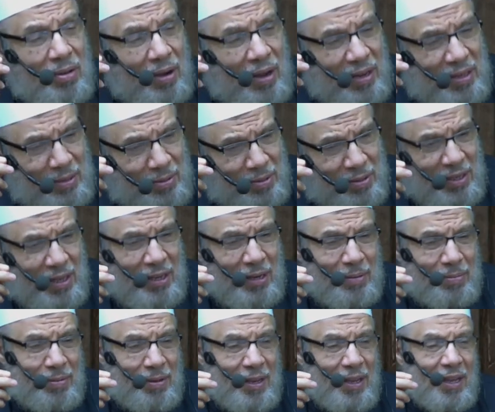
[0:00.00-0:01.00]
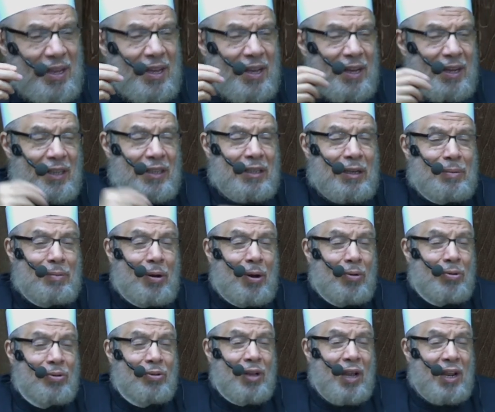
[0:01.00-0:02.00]
uh, uh, have
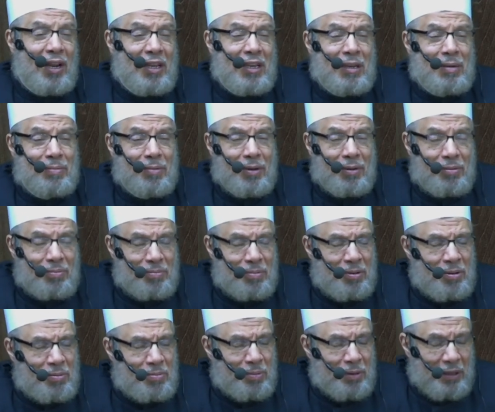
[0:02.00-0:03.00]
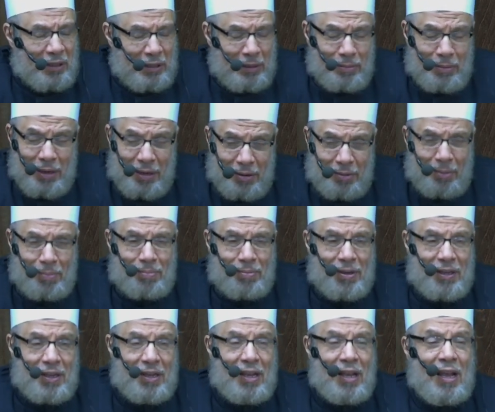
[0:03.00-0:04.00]
Except someone who is disbelieving in
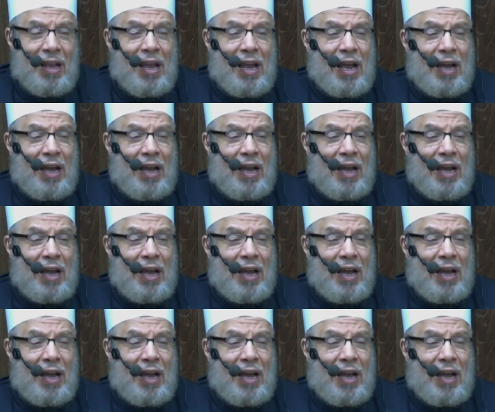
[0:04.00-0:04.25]
Allah.